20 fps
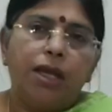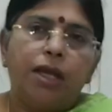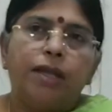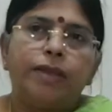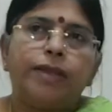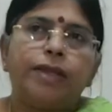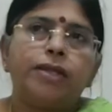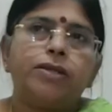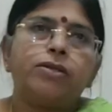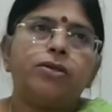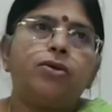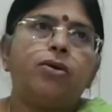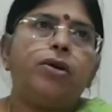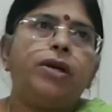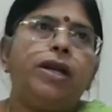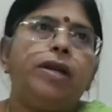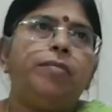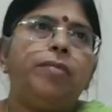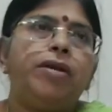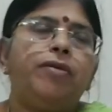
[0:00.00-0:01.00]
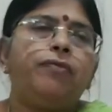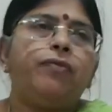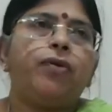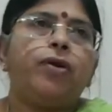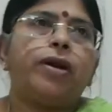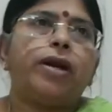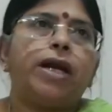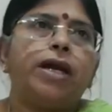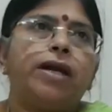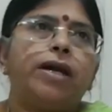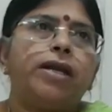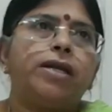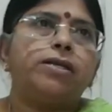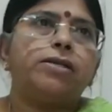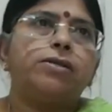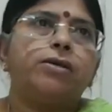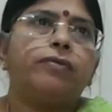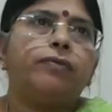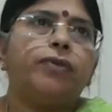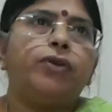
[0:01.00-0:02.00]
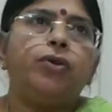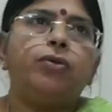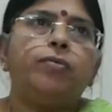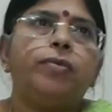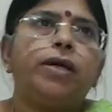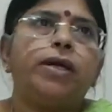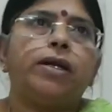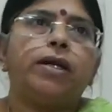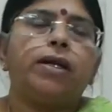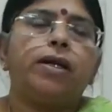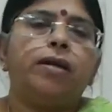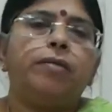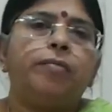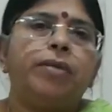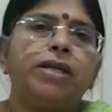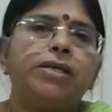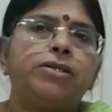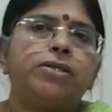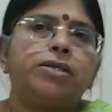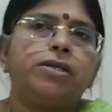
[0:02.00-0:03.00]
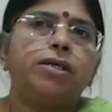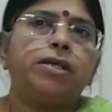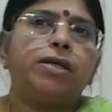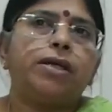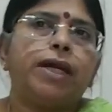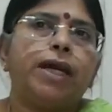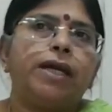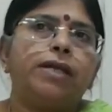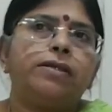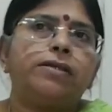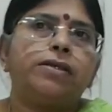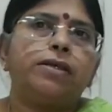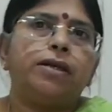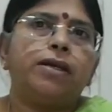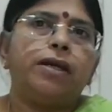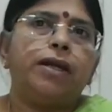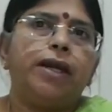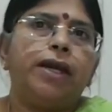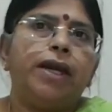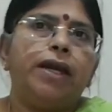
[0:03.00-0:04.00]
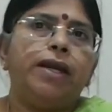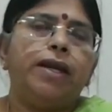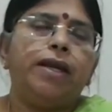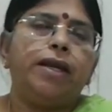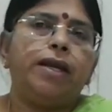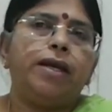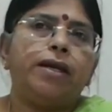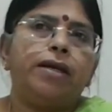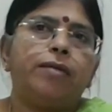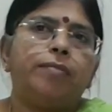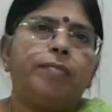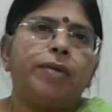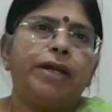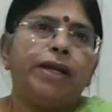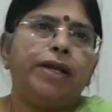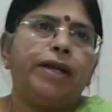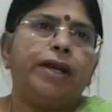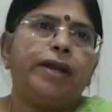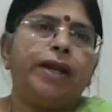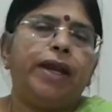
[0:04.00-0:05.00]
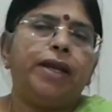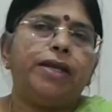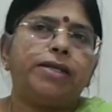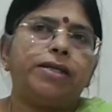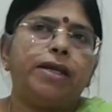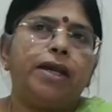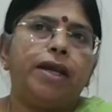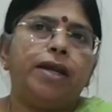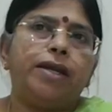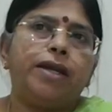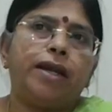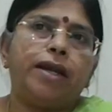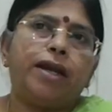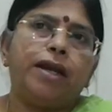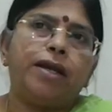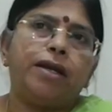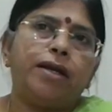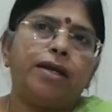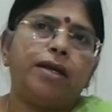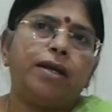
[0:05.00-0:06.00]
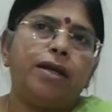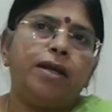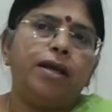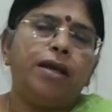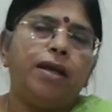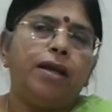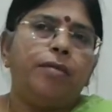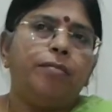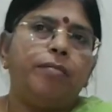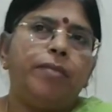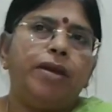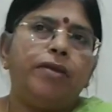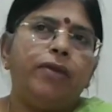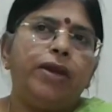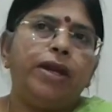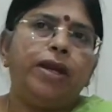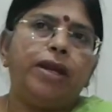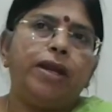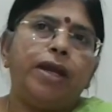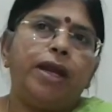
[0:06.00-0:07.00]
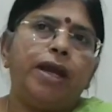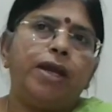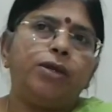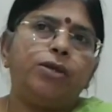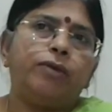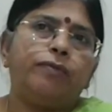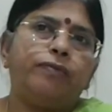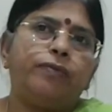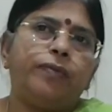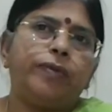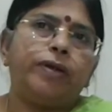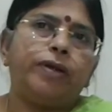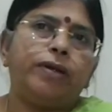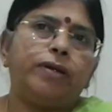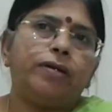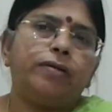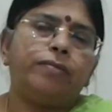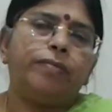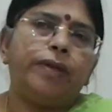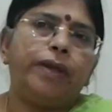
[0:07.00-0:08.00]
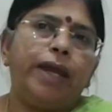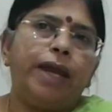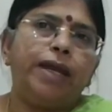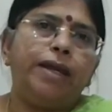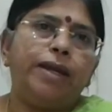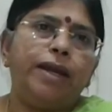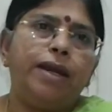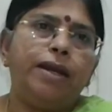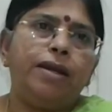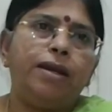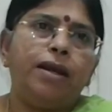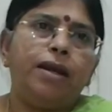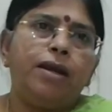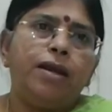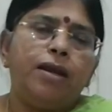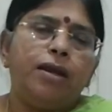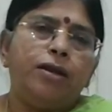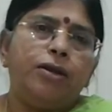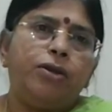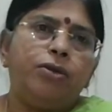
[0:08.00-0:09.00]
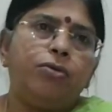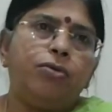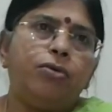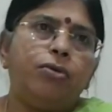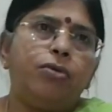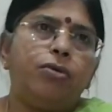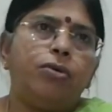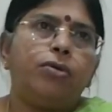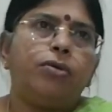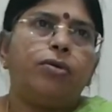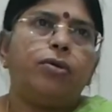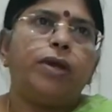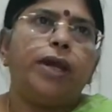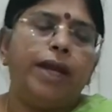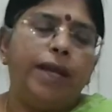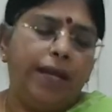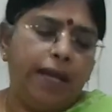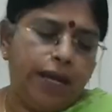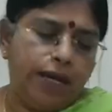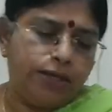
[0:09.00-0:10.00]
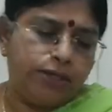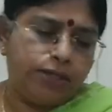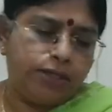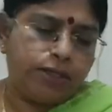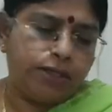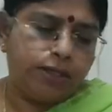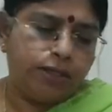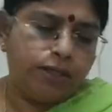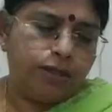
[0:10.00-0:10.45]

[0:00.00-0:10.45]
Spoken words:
There is no limit for occurrence of breast cancer in a particular age. It can occur between age of 18 to any age.